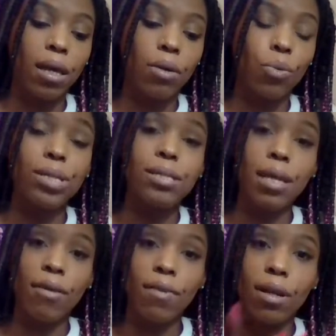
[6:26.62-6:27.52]

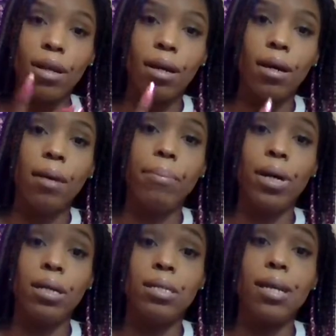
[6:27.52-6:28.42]
receiving the
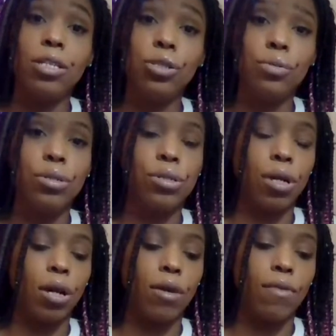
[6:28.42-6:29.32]
abundance that you
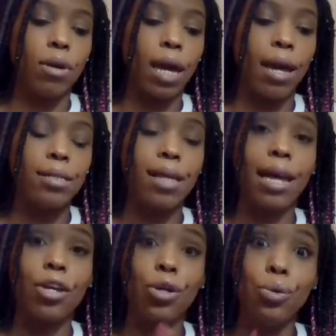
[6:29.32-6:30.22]
deserve. Okay, it's
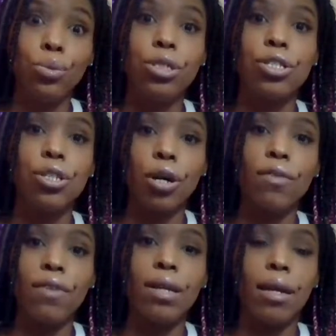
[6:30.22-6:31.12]
like you
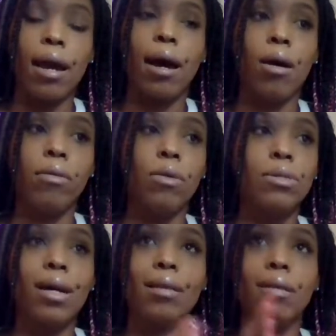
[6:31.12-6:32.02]
deserve it now.
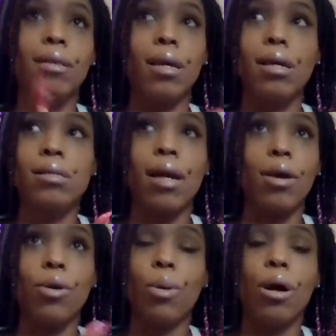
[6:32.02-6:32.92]
Those other things
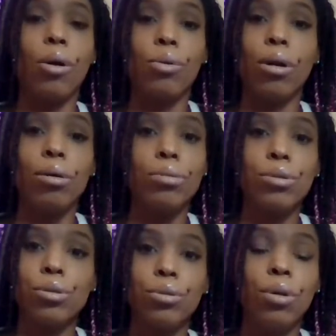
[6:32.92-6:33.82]
that you were holding on
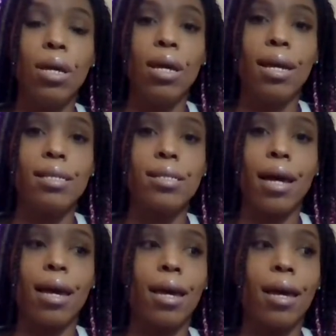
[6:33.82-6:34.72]
to, it's
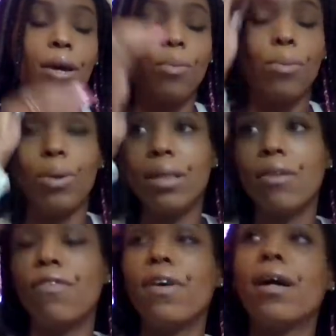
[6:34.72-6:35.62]
like, what
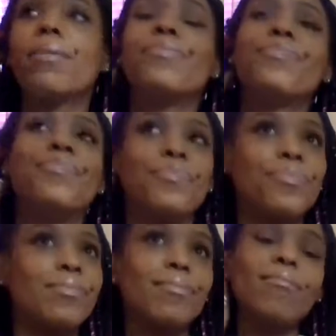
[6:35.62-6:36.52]
the fuck?
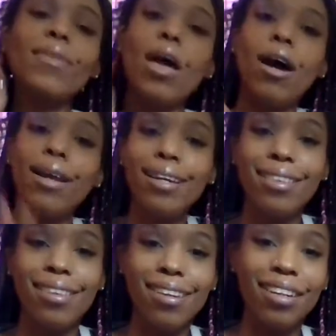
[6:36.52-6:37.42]
All I
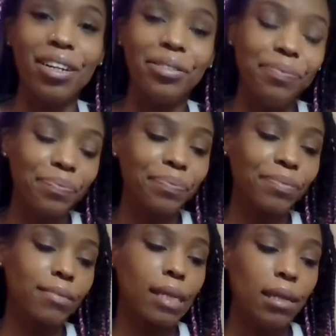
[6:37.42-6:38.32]
could think of
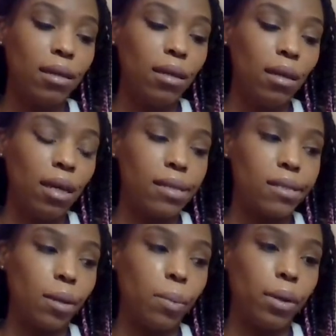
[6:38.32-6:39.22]

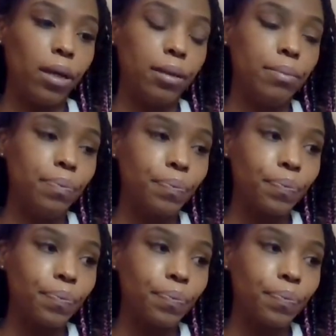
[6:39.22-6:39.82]
is someone